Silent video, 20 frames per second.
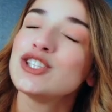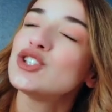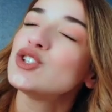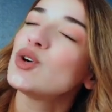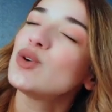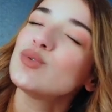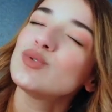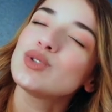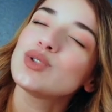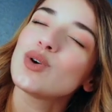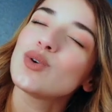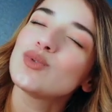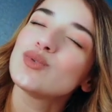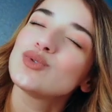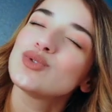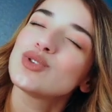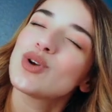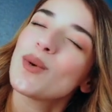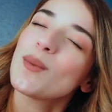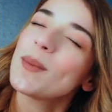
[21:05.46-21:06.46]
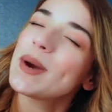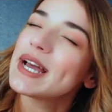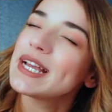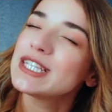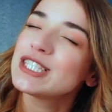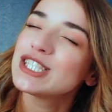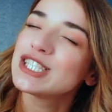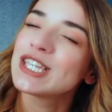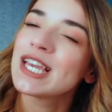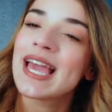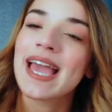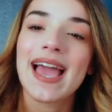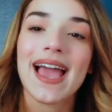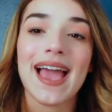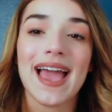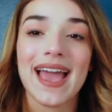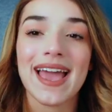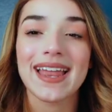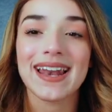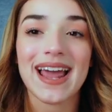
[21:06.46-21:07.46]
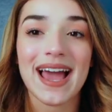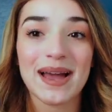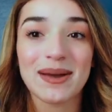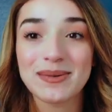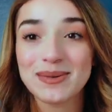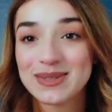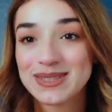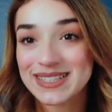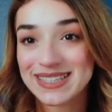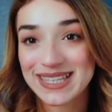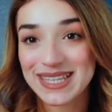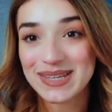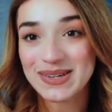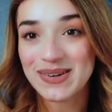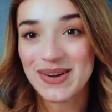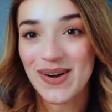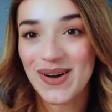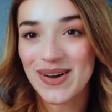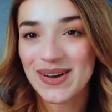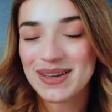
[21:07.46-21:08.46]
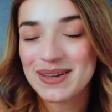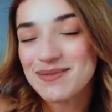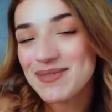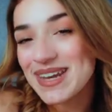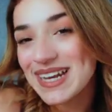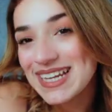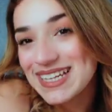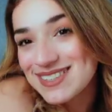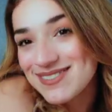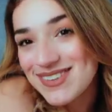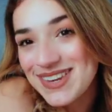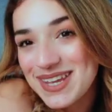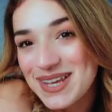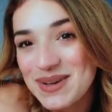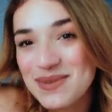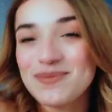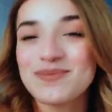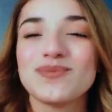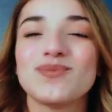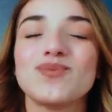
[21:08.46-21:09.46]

so much, and I will see you all in my next video.